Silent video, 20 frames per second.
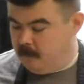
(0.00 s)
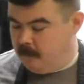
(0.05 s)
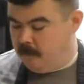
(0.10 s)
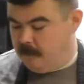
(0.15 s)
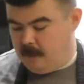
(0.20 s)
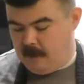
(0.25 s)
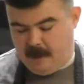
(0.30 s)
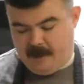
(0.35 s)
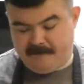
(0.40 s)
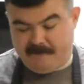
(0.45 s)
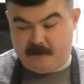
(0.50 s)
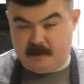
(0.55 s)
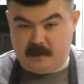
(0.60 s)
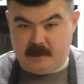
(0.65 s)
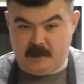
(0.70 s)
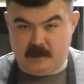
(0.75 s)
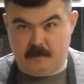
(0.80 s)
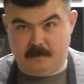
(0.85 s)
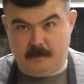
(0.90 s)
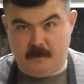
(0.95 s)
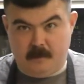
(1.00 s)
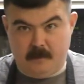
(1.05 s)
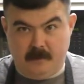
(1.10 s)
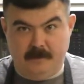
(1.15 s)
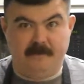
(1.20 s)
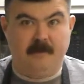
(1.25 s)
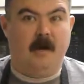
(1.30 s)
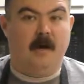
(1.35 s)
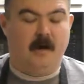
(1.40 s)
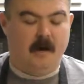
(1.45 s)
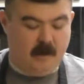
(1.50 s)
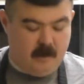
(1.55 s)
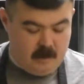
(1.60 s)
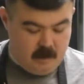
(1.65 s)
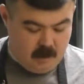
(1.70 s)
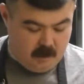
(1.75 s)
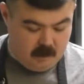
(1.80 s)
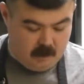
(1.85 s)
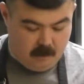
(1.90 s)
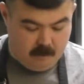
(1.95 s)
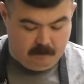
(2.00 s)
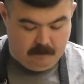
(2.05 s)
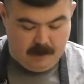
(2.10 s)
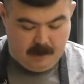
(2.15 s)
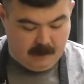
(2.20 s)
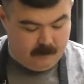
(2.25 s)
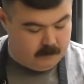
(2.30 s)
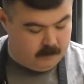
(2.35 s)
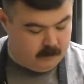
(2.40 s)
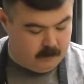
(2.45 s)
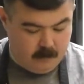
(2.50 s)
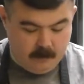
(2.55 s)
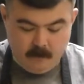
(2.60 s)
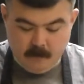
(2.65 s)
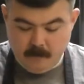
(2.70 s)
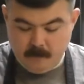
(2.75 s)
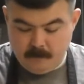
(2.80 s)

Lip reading: half a teaspoon of onion powder,